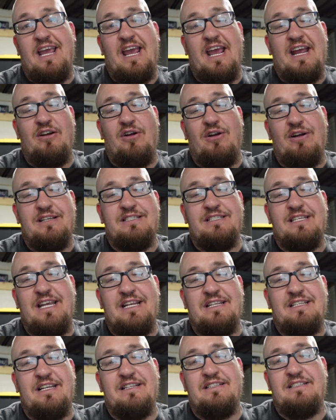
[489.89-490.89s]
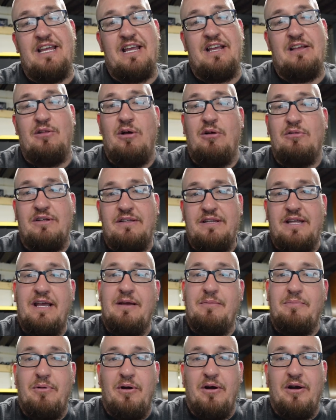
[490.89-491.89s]
And honestly, it didn't take long to take
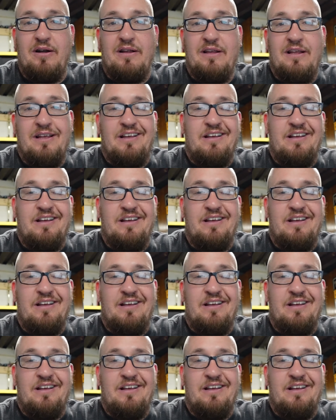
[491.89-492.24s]
apart.